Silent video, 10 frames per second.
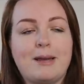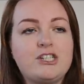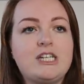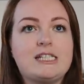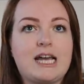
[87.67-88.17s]

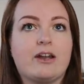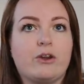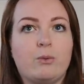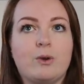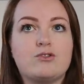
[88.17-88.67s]
Benji's dad
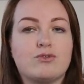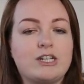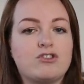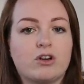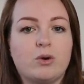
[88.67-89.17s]
I always
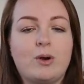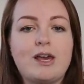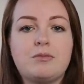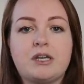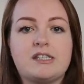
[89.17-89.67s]
really struggle
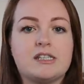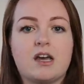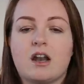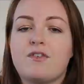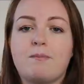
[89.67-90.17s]
with, because he's
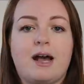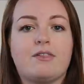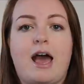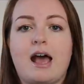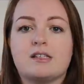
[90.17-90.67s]
kind of a
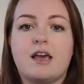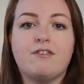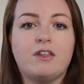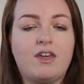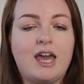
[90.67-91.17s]
man that has
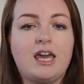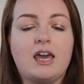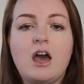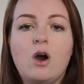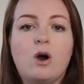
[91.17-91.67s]
everything.